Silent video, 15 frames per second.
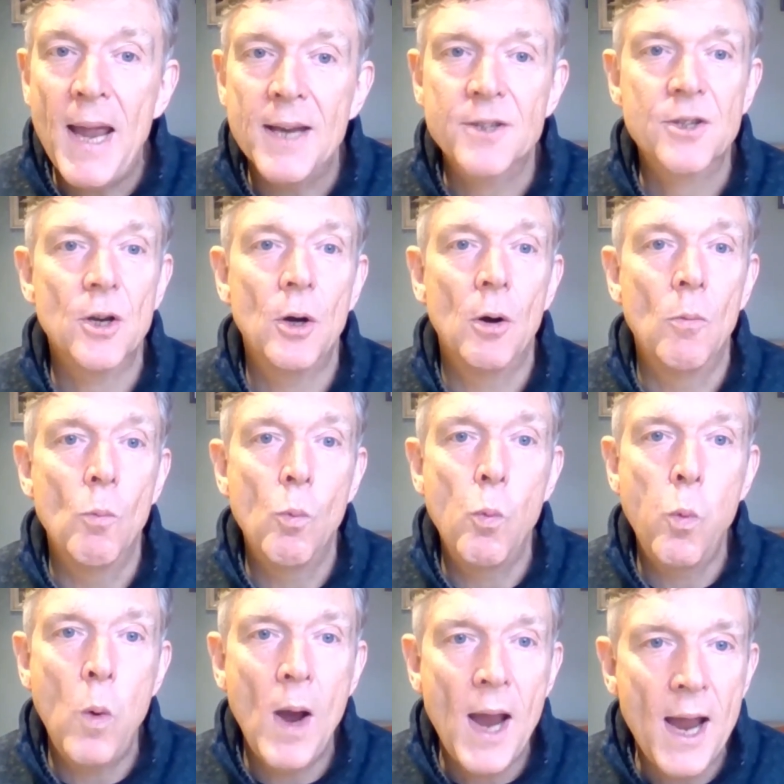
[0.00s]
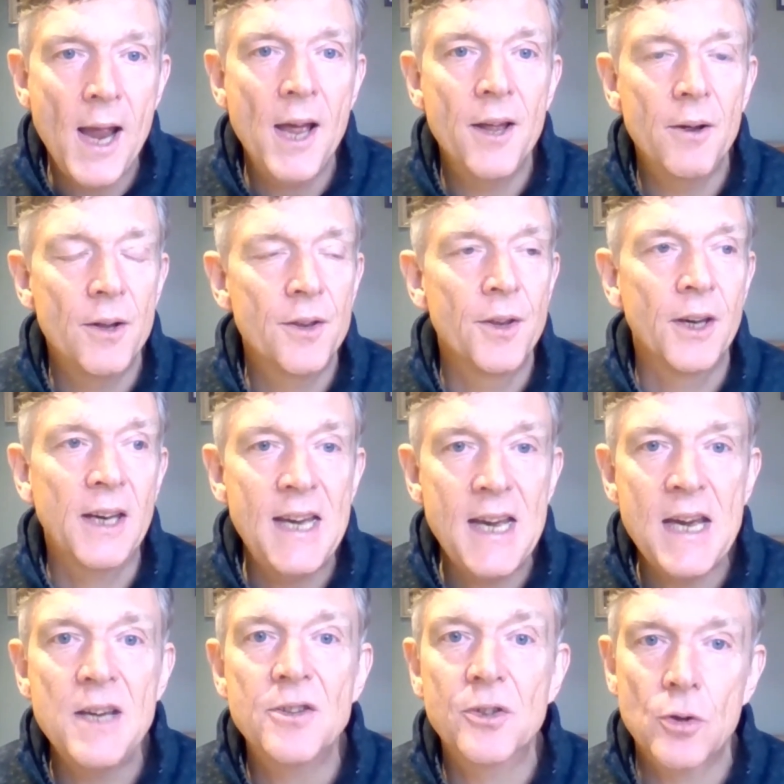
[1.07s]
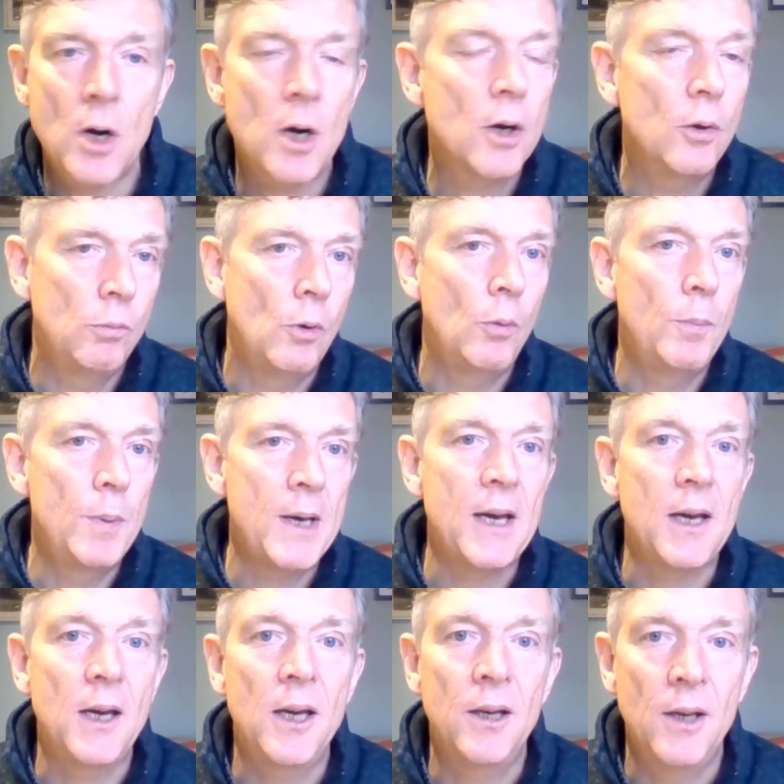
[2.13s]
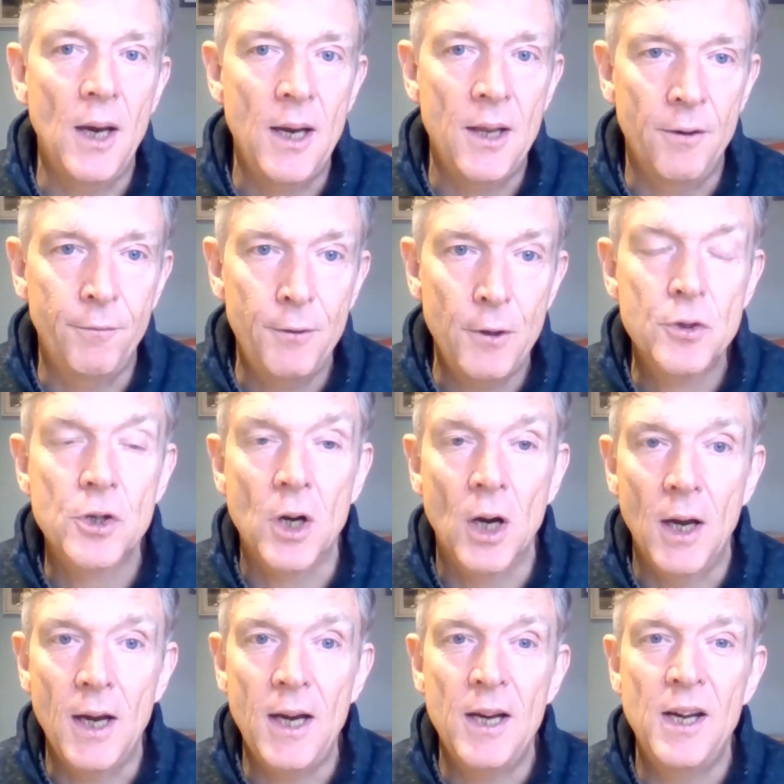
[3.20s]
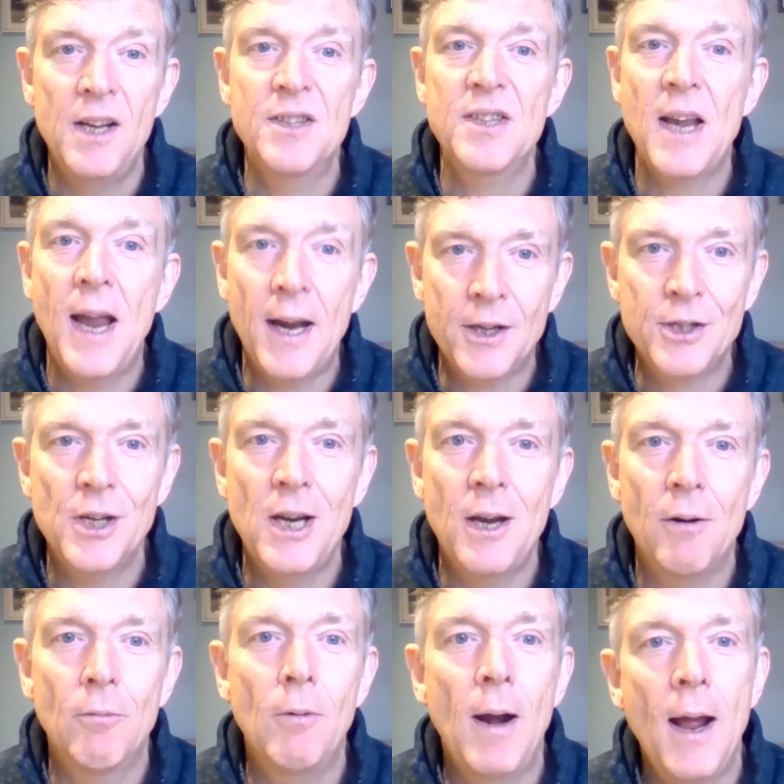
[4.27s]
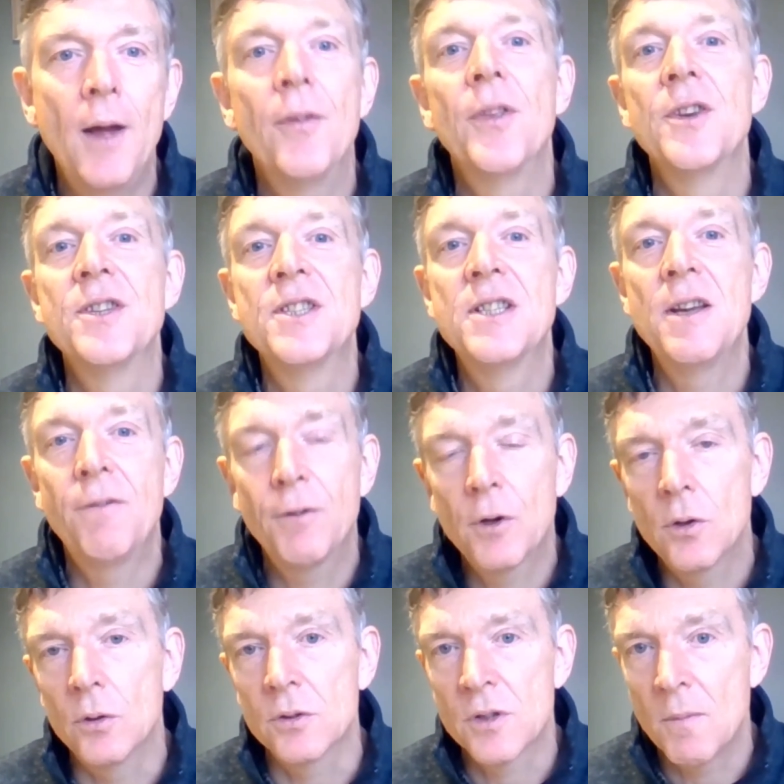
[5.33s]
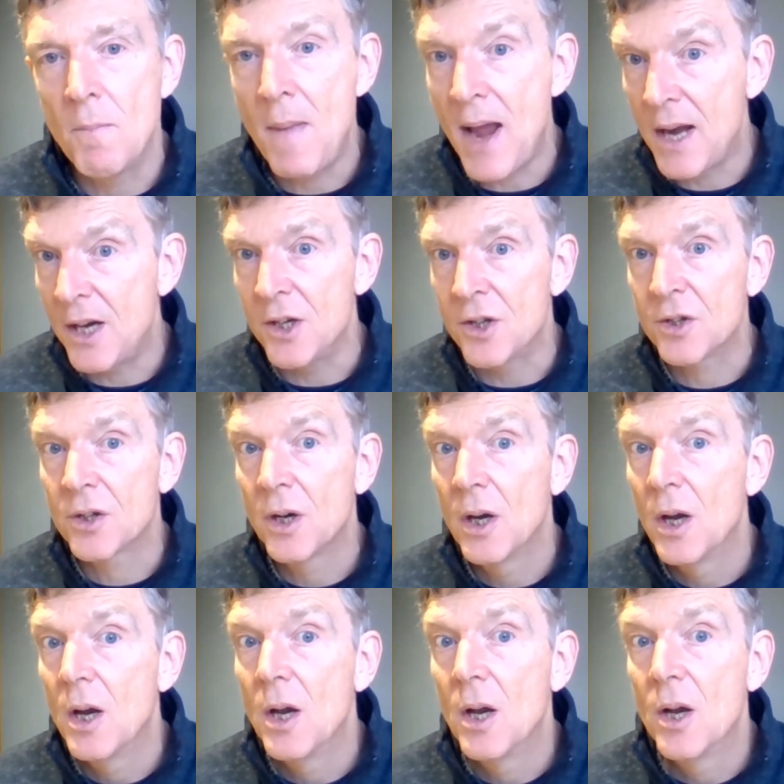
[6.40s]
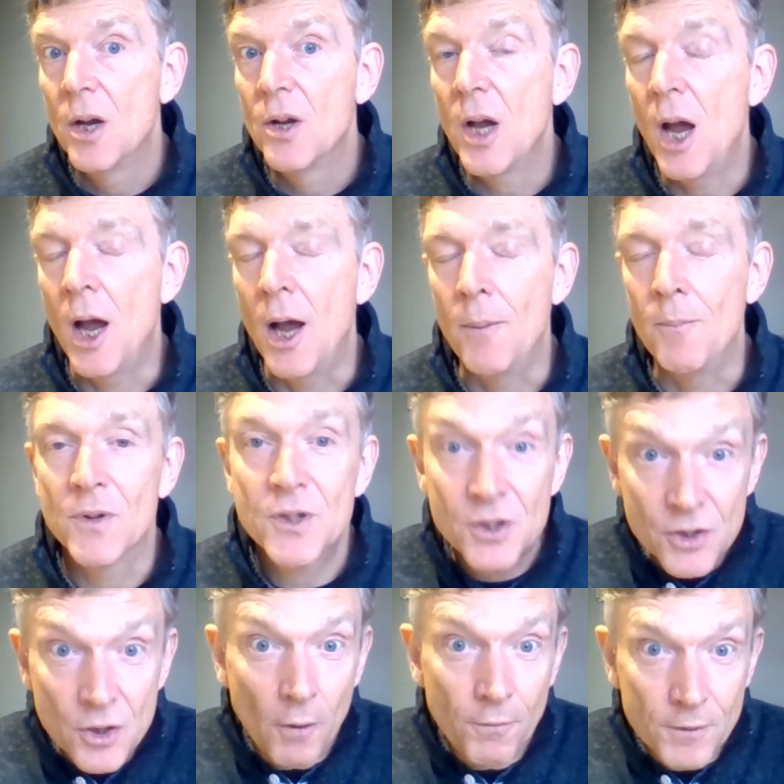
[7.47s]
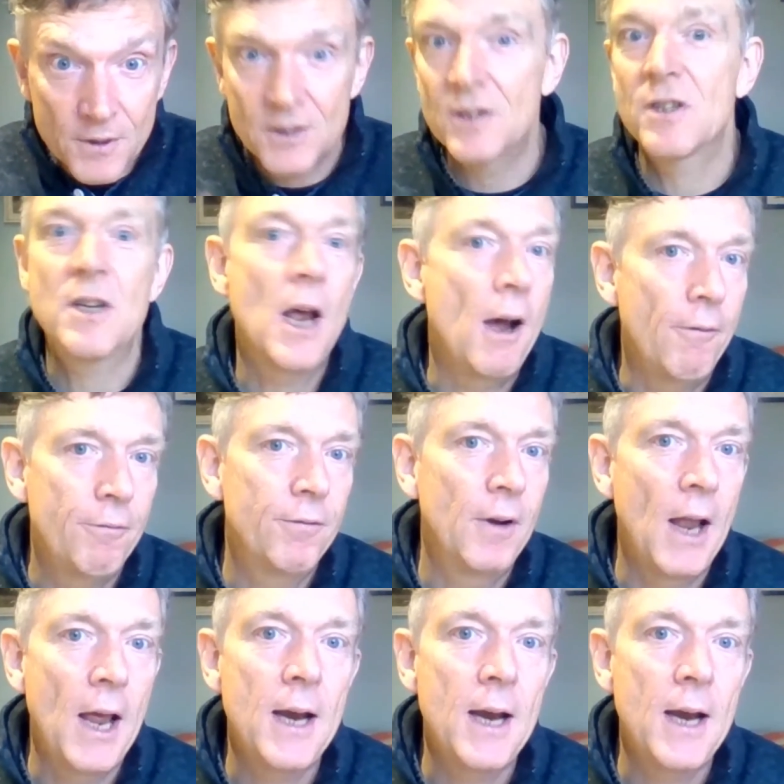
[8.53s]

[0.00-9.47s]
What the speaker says: bet on where the key struggle will be in the future, it is actually around difficult to manage soft stuff